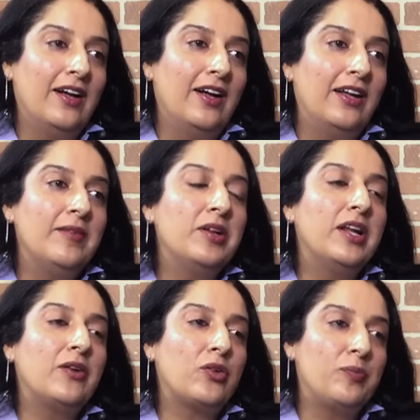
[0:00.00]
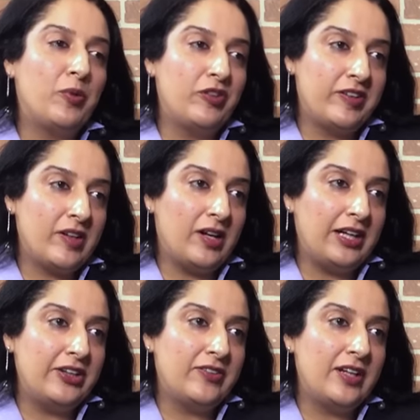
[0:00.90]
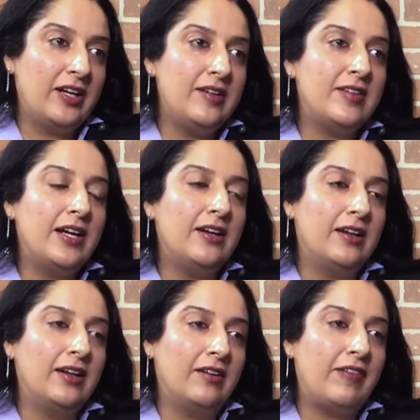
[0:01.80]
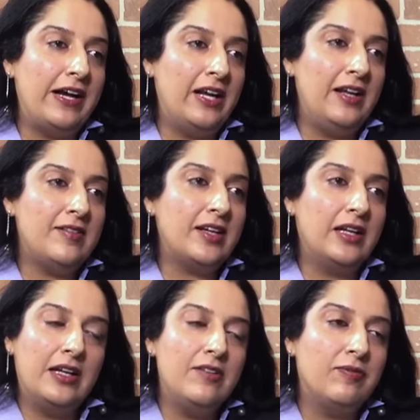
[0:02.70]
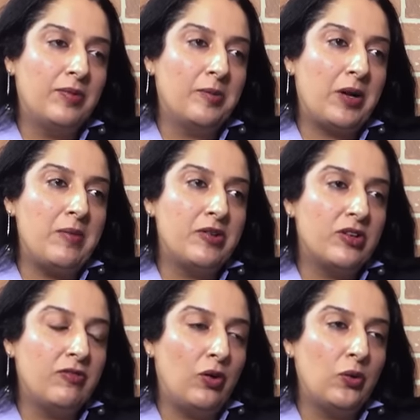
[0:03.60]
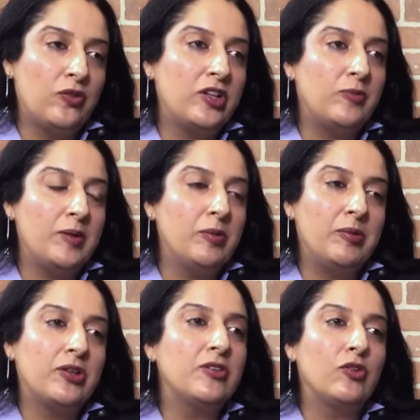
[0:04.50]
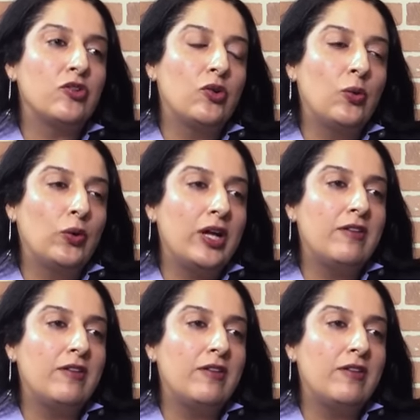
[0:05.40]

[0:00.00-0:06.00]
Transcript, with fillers: think there's that was Professor Rakesh Sinha. He said finally he said that he the Prime Minister follows these people because he wants to know their